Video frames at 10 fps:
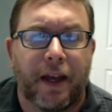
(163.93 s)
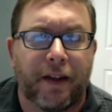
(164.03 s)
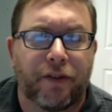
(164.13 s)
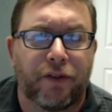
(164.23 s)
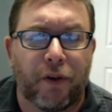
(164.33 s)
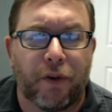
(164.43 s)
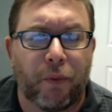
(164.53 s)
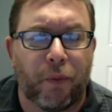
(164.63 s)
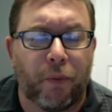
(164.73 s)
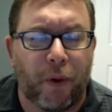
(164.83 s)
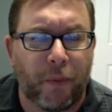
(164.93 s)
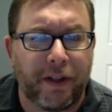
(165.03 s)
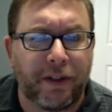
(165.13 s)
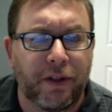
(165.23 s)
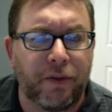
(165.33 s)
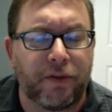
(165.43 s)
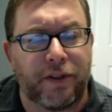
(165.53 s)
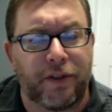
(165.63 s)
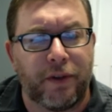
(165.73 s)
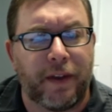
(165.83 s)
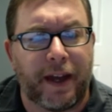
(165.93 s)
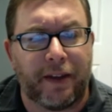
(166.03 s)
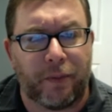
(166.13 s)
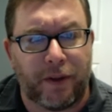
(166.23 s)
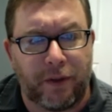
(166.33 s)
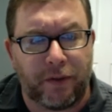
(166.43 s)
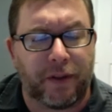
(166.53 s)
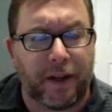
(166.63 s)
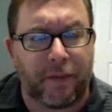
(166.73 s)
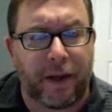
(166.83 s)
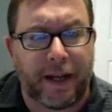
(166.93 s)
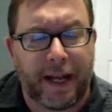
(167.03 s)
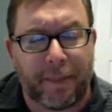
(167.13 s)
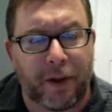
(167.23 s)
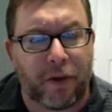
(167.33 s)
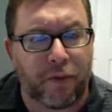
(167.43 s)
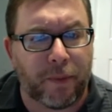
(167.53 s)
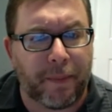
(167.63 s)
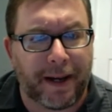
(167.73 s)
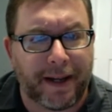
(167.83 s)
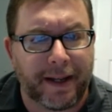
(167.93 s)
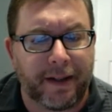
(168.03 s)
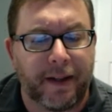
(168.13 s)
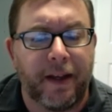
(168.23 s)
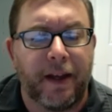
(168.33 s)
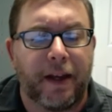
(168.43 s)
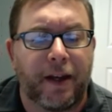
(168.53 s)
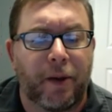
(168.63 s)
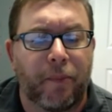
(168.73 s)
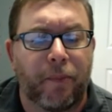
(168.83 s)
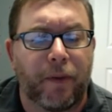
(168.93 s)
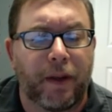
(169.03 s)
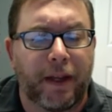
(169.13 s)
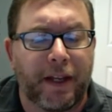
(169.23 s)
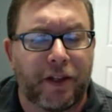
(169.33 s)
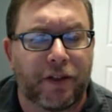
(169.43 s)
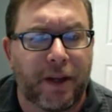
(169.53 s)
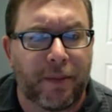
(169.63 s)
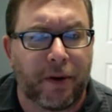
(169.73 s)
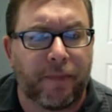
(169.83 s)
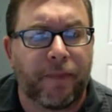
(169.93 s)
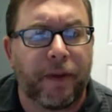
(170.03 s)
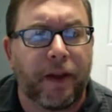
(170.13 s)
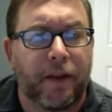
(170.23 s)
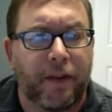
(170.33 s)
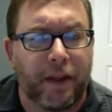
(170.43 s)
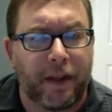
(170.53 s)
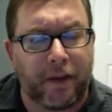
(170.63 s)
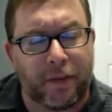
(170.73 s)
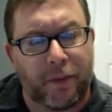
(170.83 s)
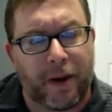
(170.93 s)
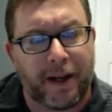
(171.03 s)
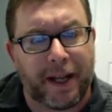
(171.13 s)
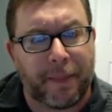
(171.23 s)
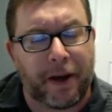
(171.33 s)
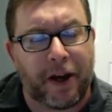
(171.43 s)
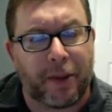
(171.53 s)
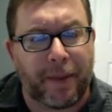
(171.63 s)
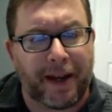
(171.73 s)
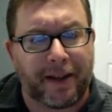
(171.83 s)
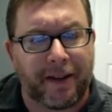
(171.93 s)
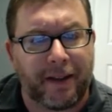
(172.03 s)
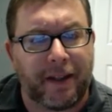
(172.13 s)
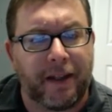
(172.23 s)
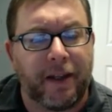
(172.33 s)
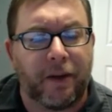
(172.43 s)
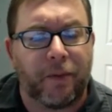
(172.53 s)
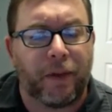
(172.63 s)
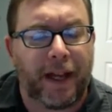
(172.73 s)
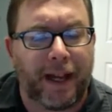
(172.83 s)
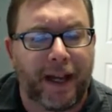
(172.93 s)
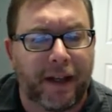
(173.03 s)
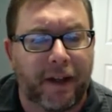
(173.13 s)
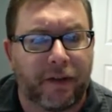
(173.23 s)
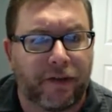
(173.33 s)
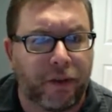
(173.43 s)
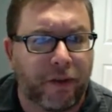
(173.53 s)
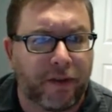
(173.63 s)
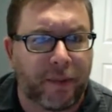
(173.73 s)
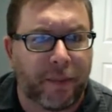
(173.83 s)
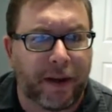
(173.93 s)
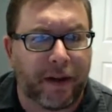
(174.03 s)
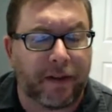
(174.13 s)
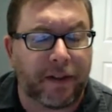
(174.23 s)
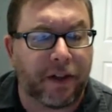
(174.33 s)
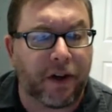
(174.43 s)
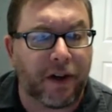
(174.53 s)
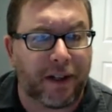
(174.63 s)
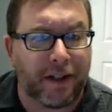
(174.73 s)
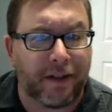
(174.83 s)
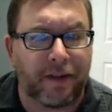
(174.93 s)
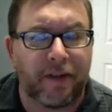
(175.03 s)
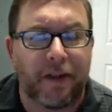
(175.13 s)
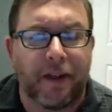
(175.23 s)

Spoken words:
And so what we use to do that is we use an app called Remind. Each summer, the Remind app automatically will add students and parents and guardians